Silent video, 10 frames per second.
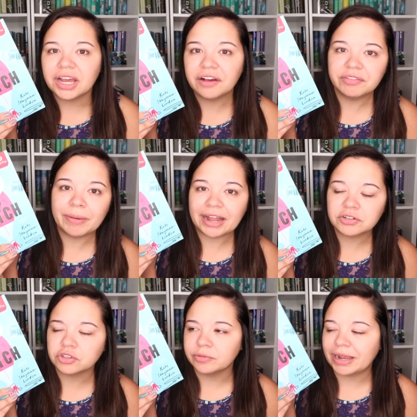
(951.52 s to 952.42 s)
of The
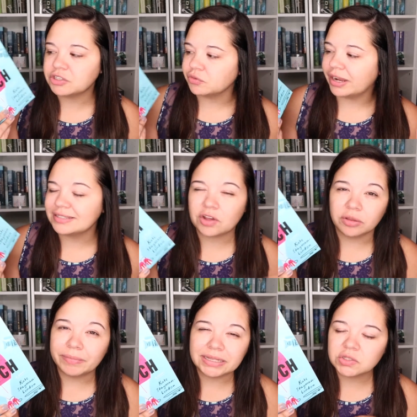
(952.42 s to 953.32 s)
Bachelor, Bachelorette. It's
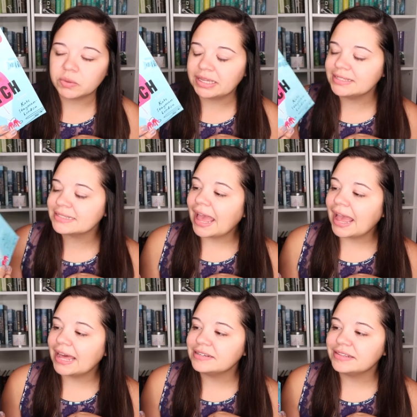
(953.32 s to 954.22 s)
called Main Squeeze.
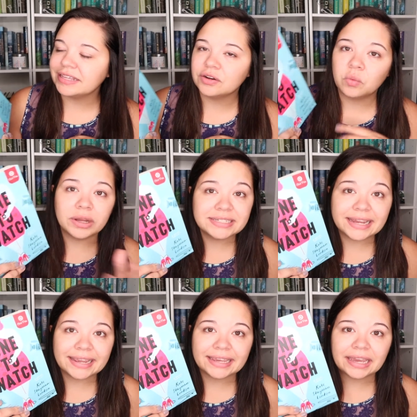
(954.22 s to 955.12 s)
And then one
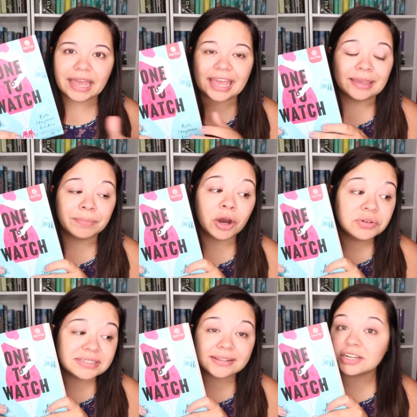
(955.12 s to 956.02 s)
day a
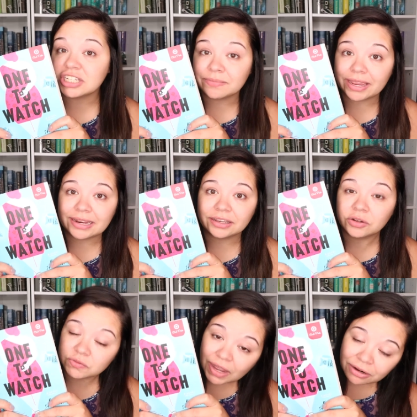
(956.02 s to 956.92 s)
post that she made
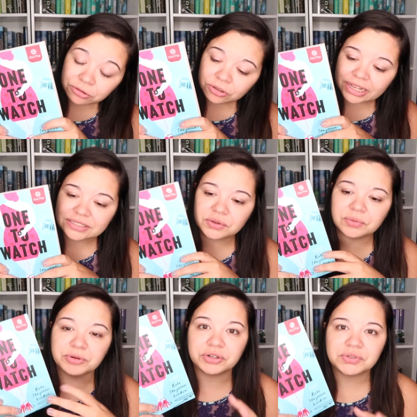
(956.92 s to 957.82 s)
goes viral, and so
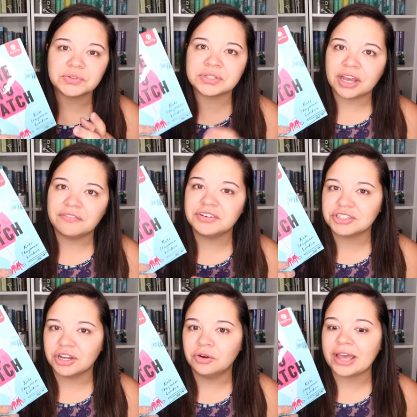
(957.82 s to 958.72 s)
the producers of the
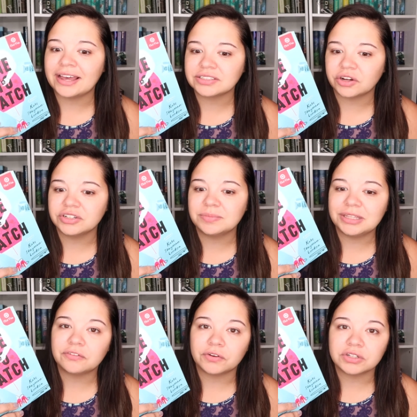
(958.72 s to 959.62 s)
show ask her to
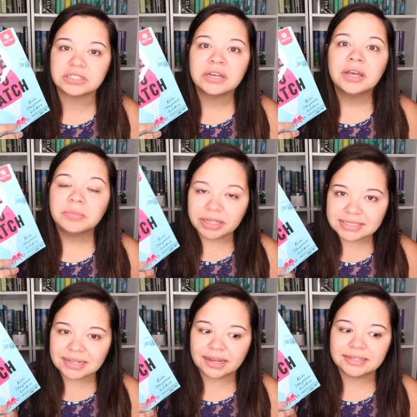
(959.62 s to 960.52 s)
be the first
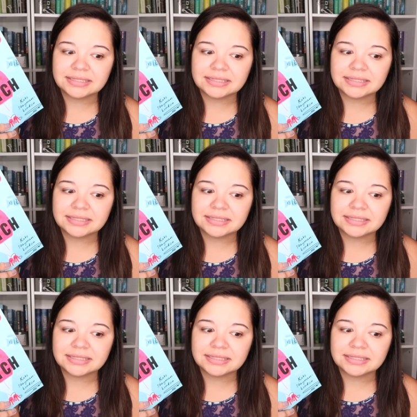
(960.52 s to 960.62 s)
plus size